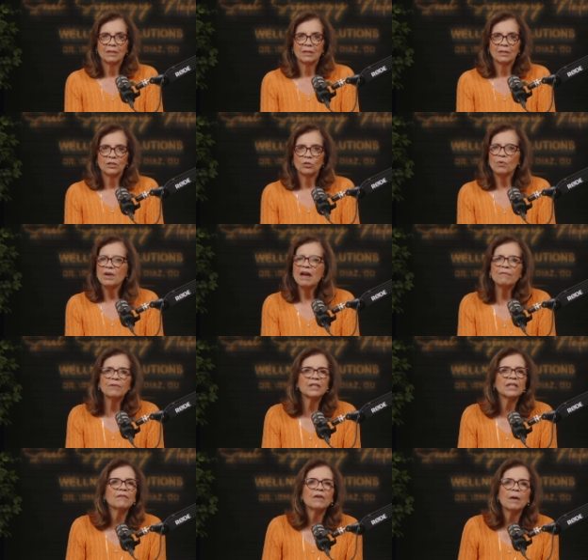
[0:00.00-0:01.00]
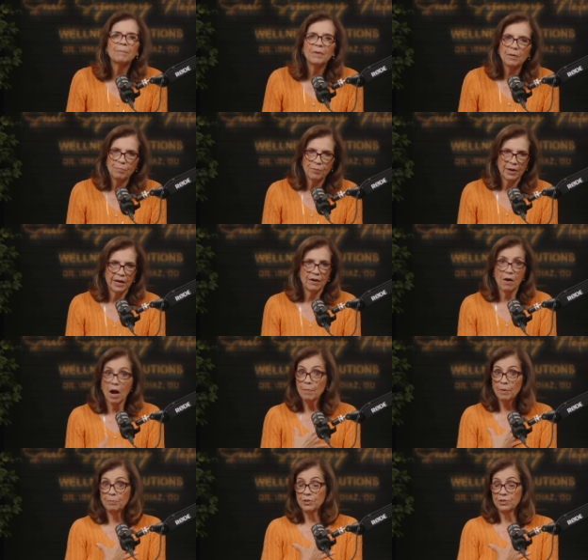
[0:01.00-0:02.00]
Don't ever give up on prayer.
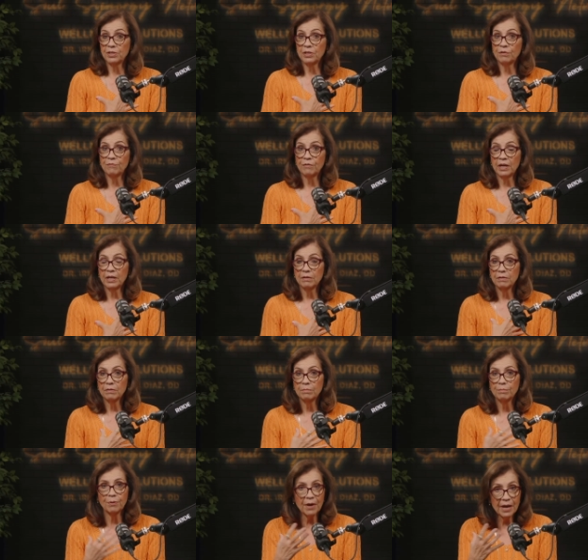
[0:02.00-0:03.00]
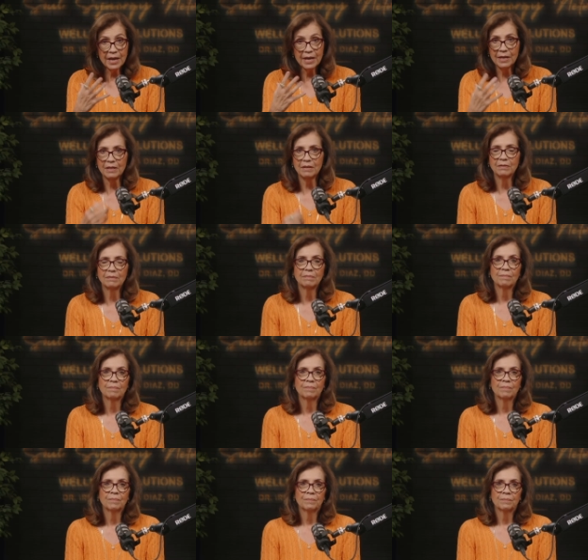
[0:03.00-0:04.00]
I'm a person of faith. Pray.
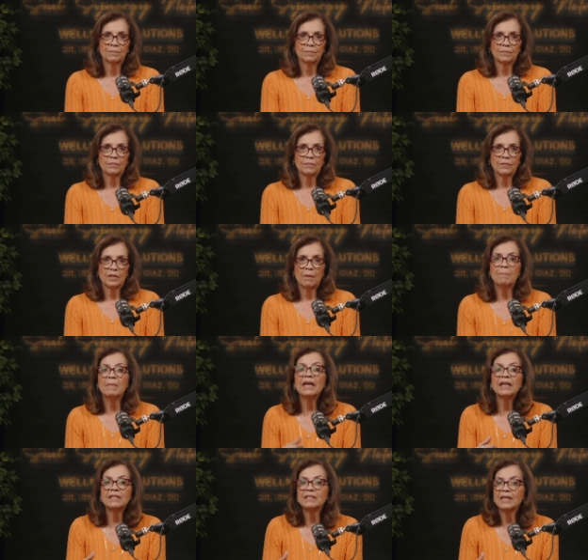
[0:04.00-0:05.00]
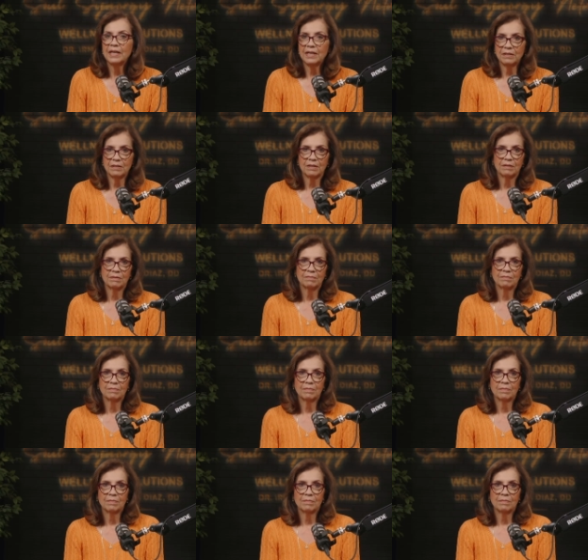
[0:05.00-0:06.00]
Meditate.
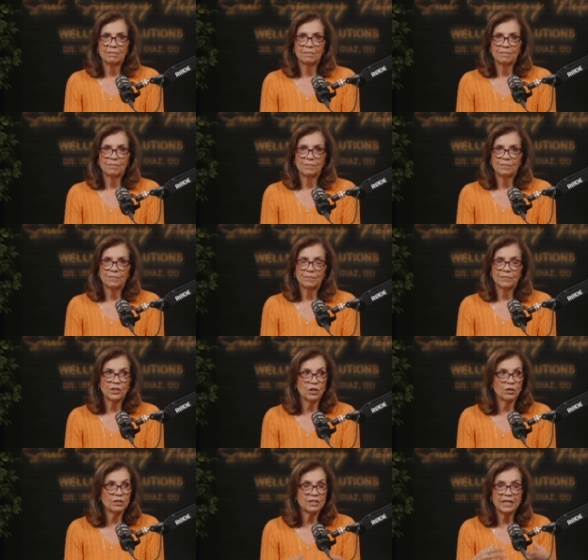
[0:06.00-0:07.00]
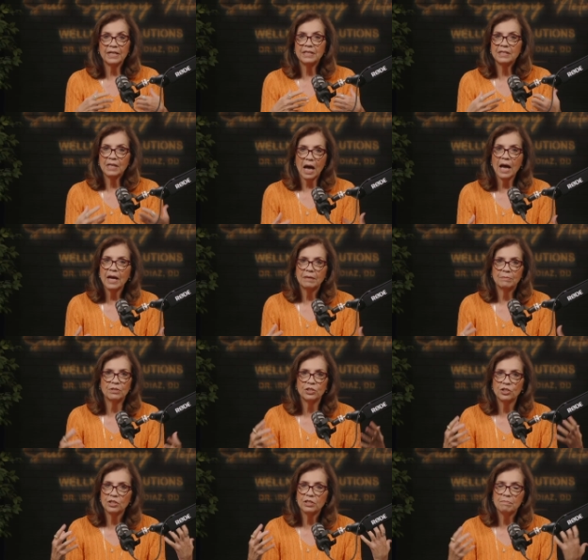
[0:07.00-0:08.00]
You know, take time to
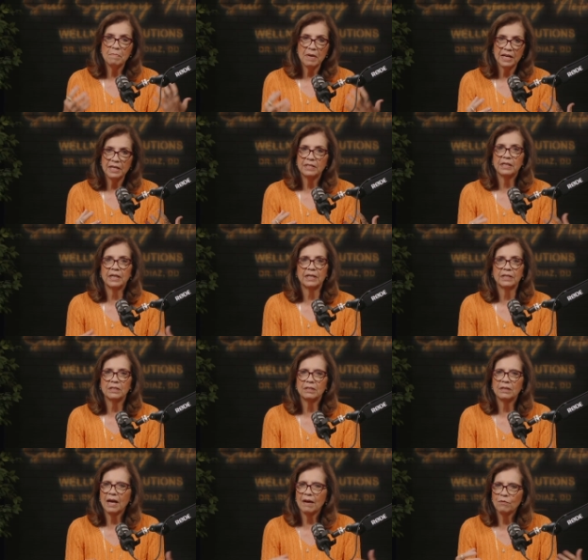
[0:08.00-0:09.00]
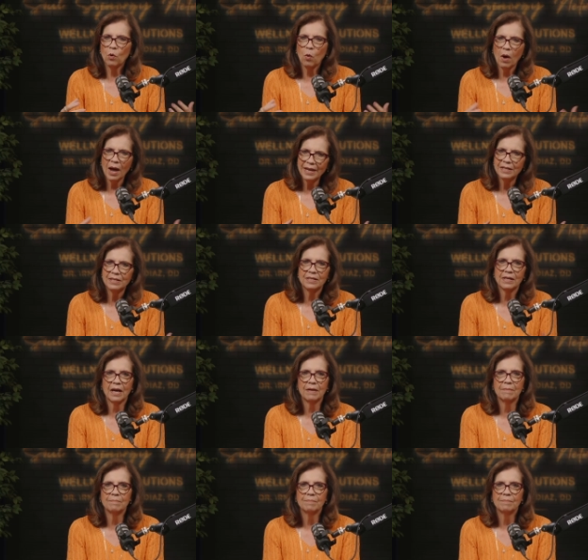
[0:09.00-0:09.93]
just meditate, to have quiet time,